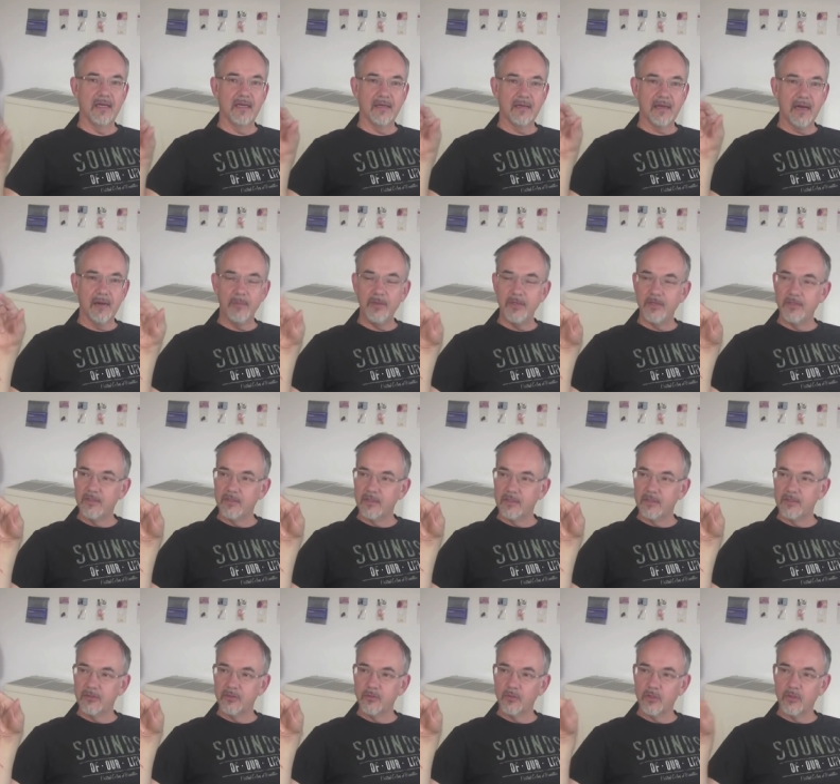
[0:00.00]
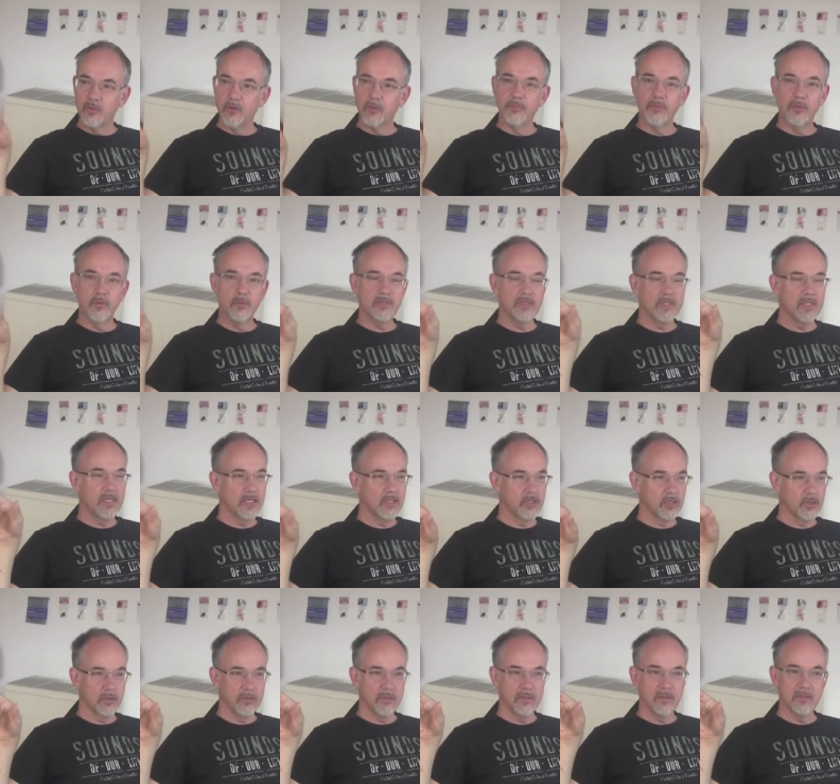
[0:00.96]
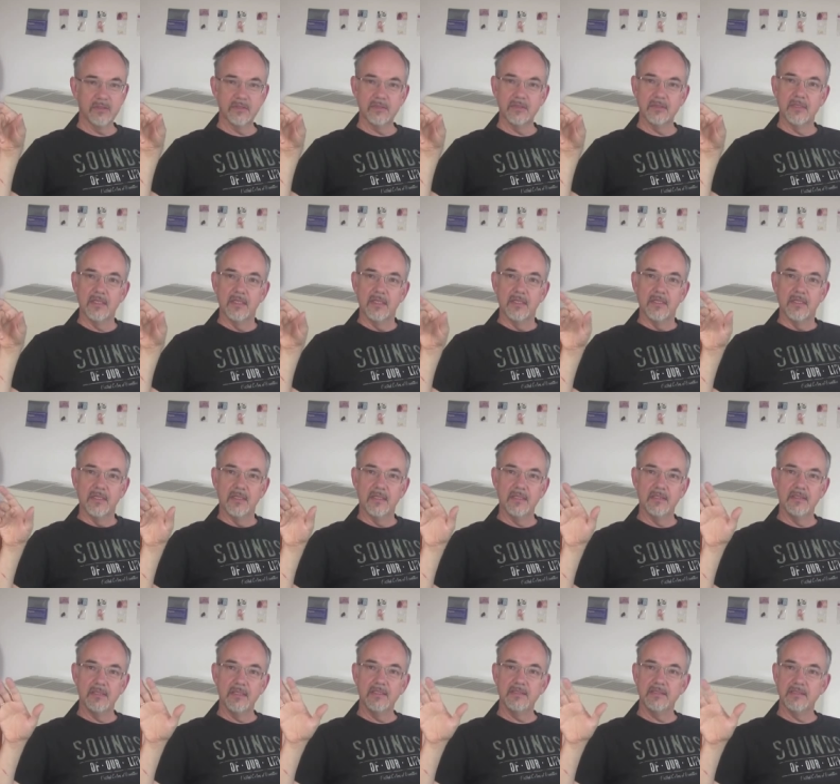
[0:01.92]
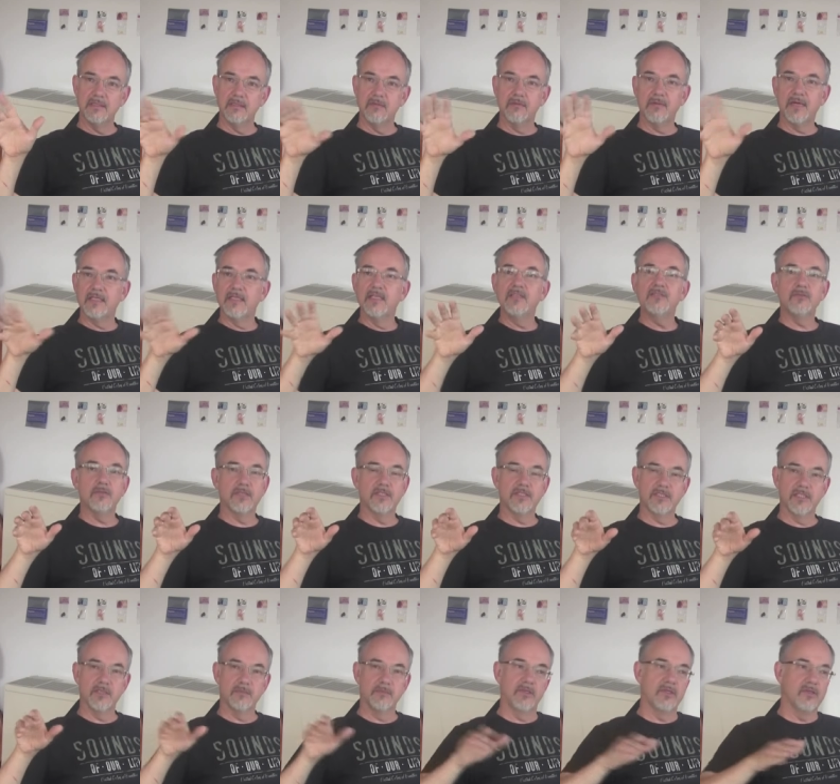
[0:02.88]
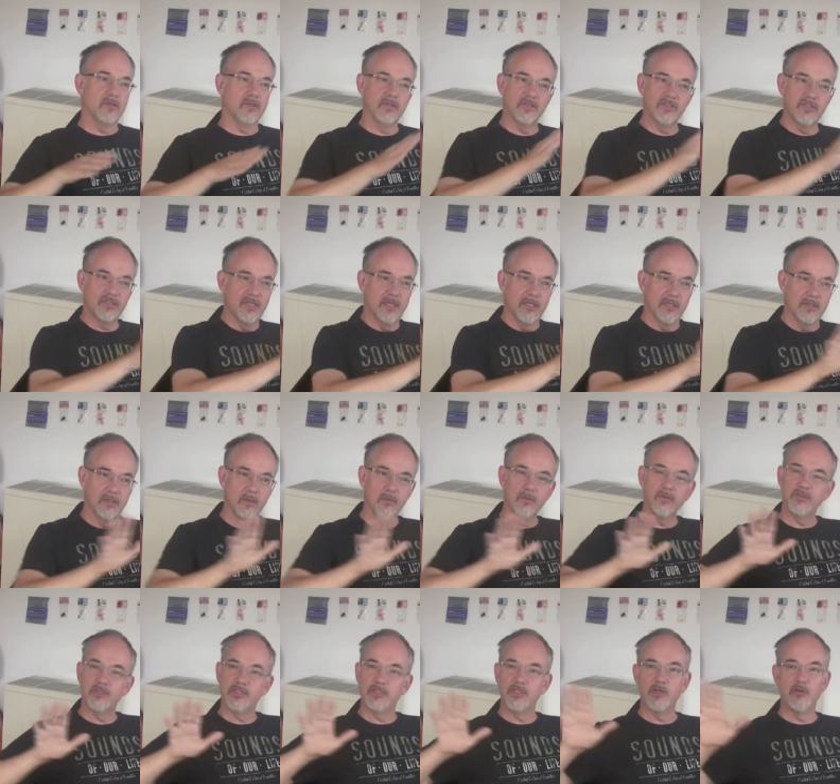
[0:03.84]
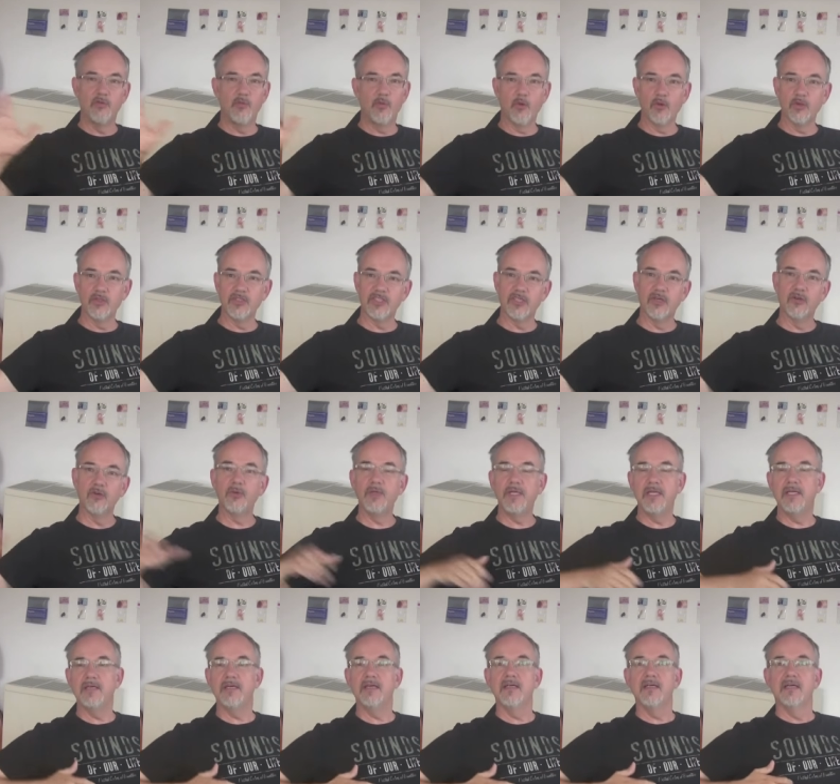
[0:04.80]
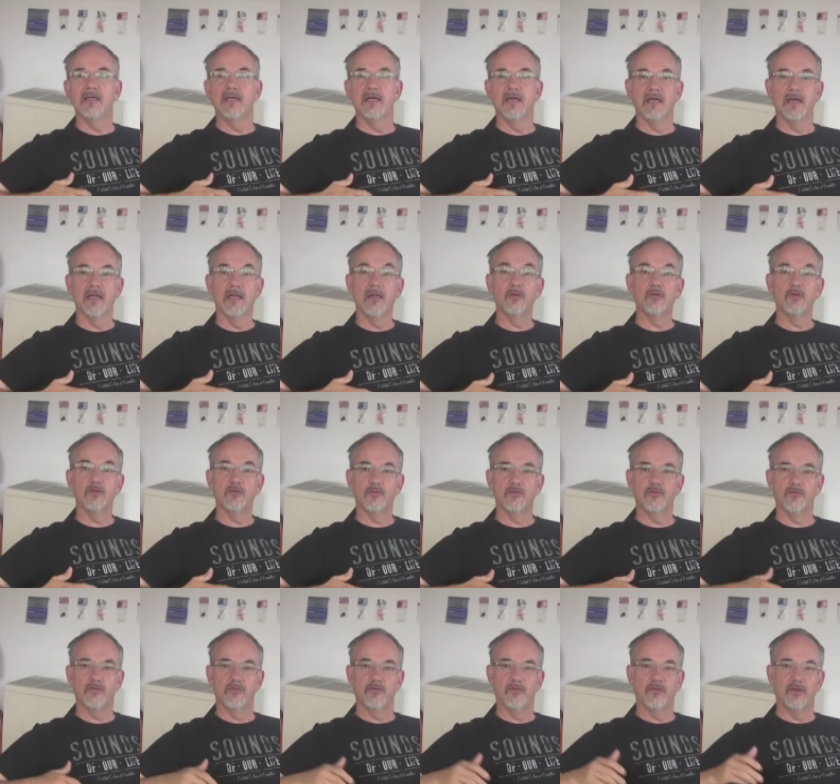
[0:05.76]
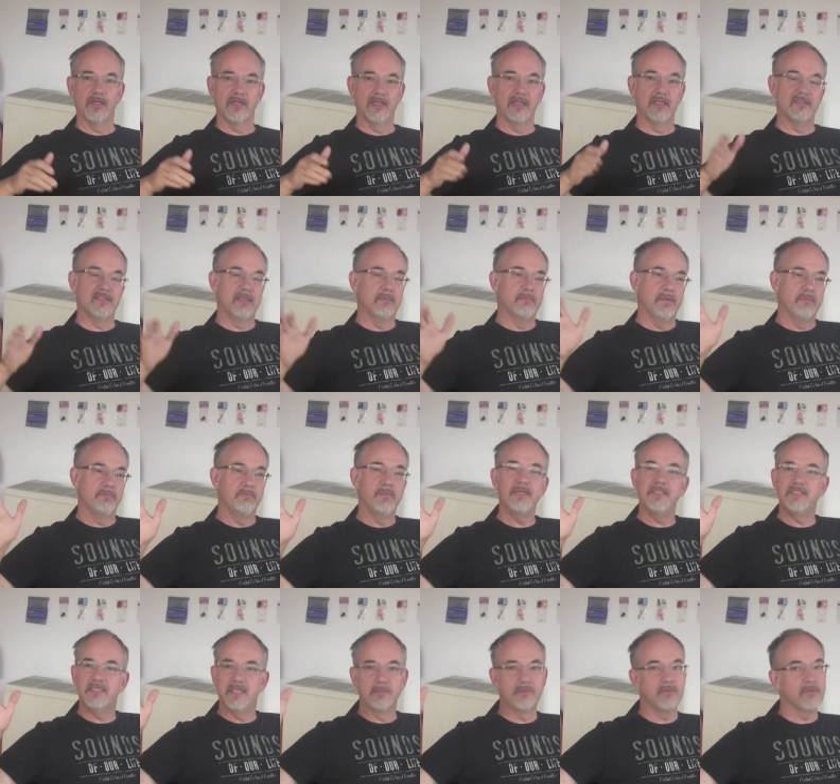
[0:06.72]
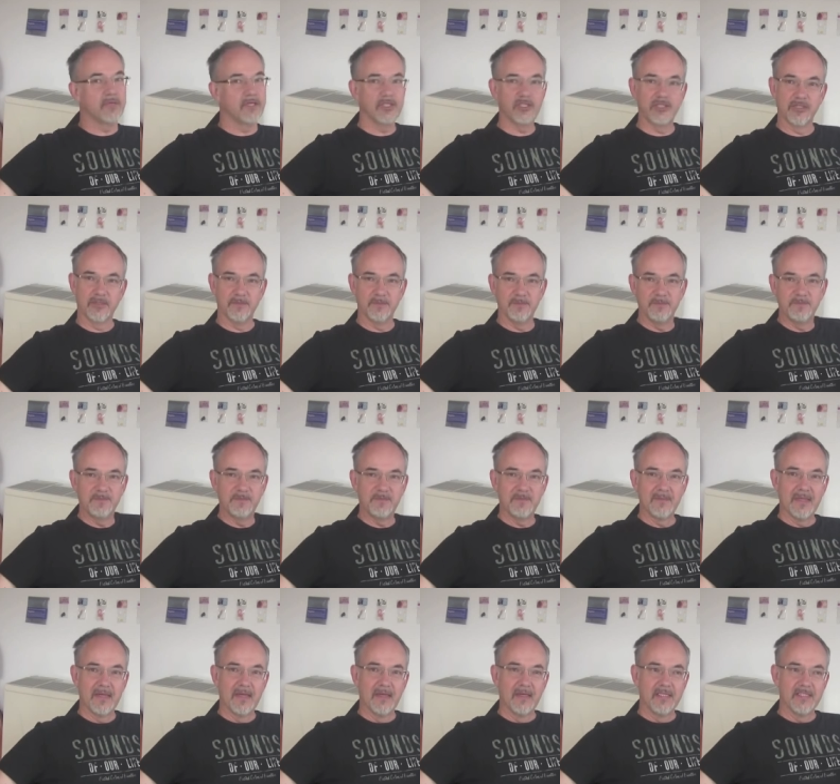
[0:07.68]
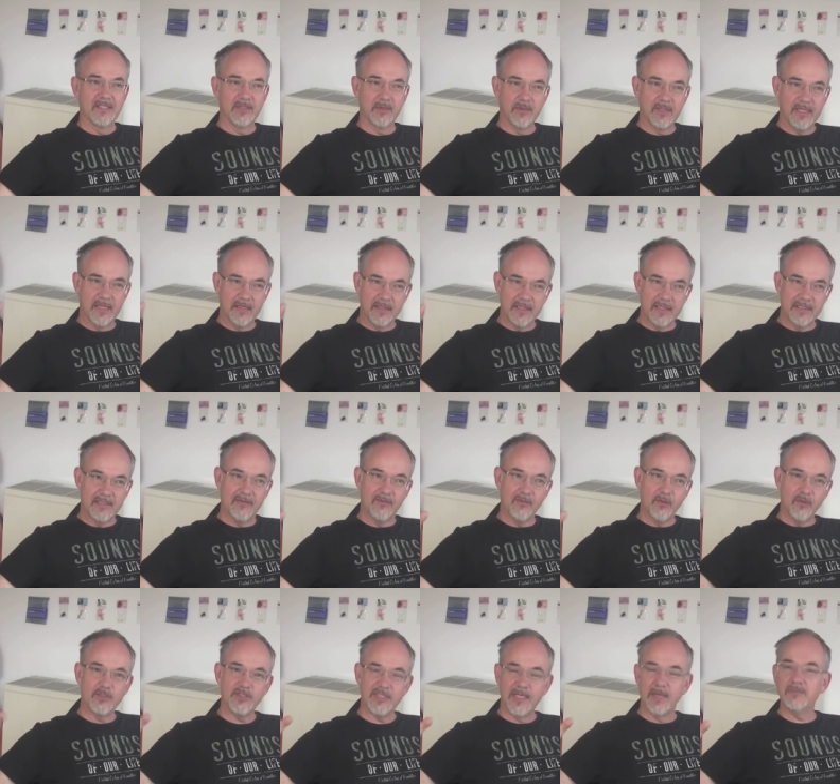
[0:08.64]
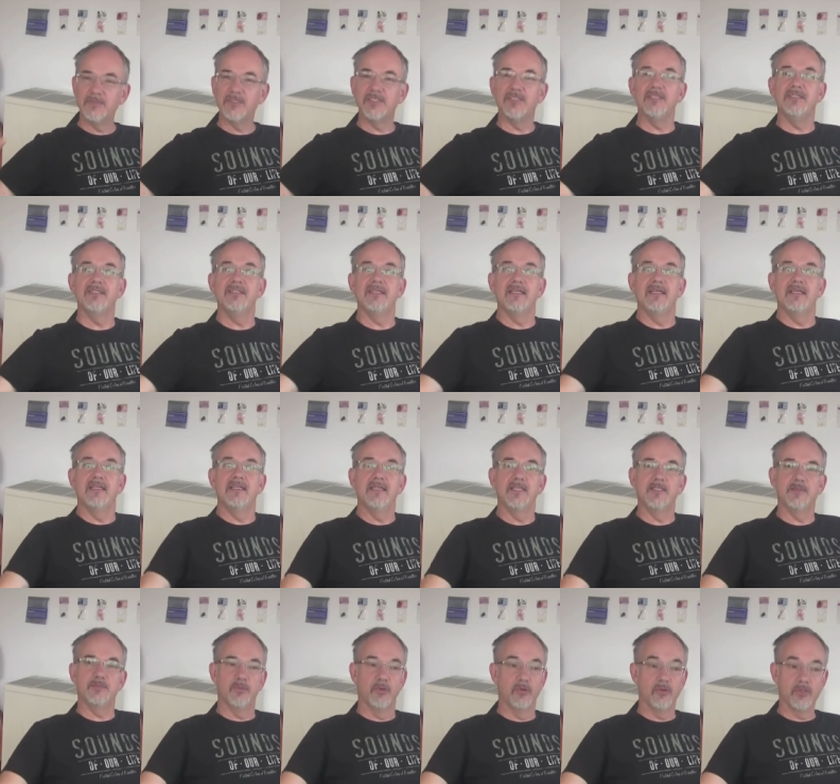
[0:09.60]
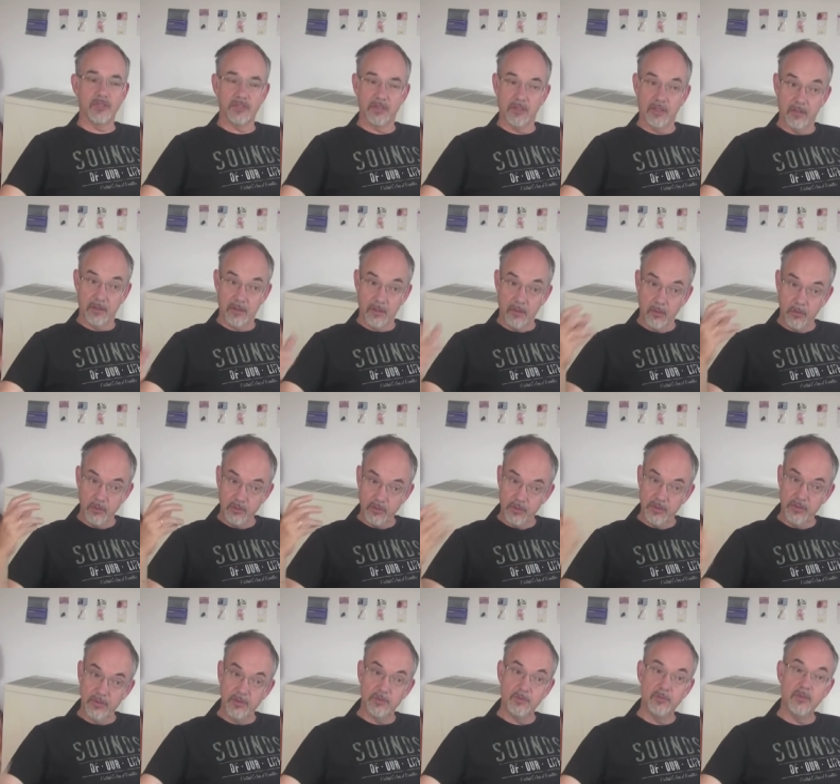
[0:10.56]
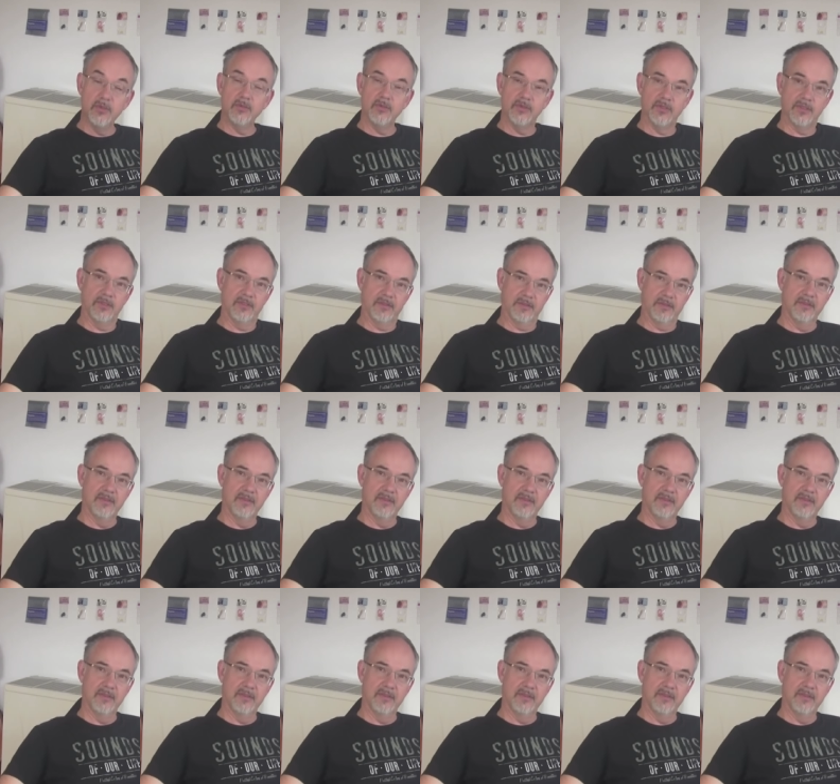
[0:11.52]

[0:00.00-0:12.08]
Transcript: coming to a composer like Stockhausen is quite interesting because those worlds are really a lot of, there's a big separation. So there, there was something in his person and also in his music